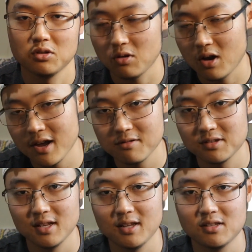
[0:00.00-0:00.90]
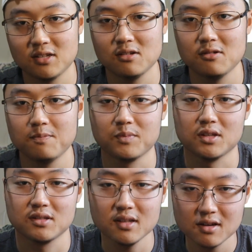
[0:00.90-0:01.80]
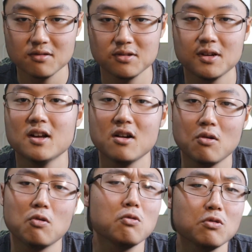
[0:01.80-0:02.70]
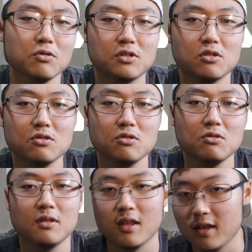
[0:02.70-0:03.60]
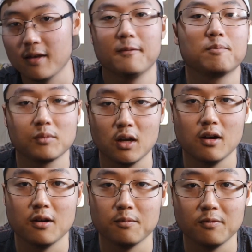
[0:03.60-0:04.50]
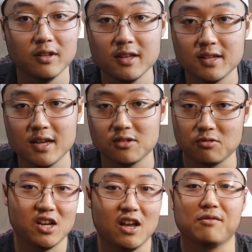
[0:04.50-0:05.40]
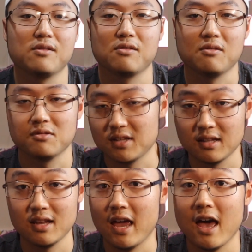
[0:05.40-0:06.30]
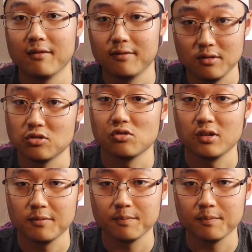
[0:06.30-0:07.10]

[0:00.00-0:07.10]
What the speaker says: So either stick to the slingers or to the velites or javelin throwers that they have usually.